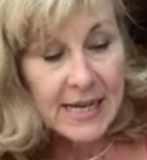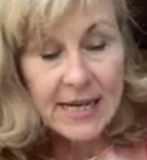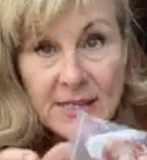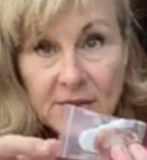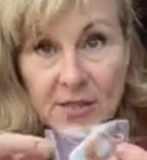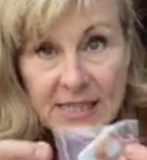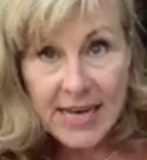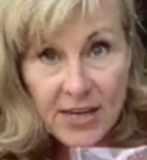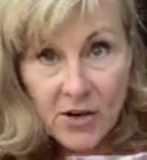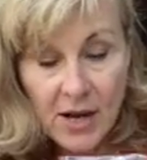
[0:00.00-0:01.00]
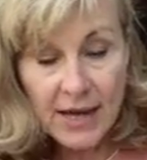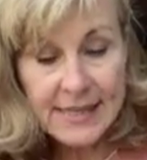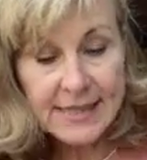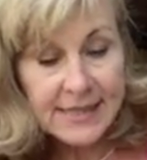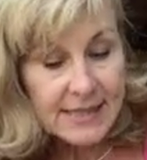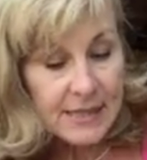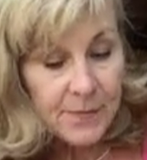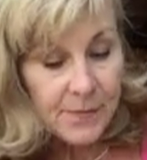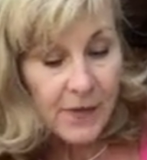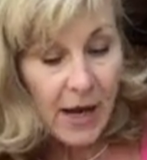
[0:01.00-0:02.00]
So you take your lights
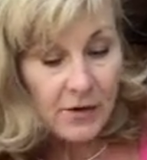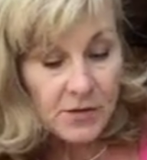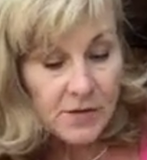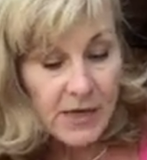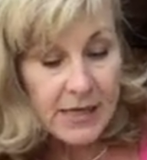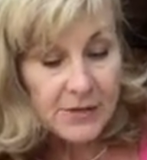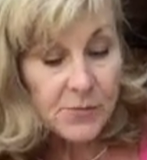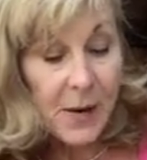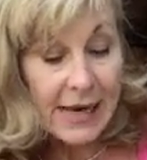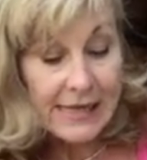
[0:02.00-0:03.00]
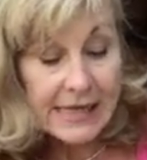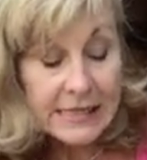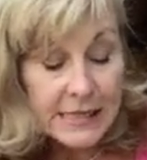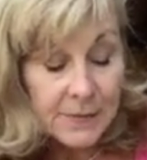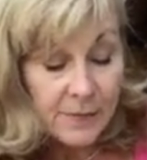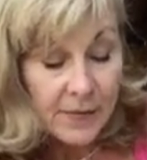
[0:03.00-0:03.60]
out of their little packet,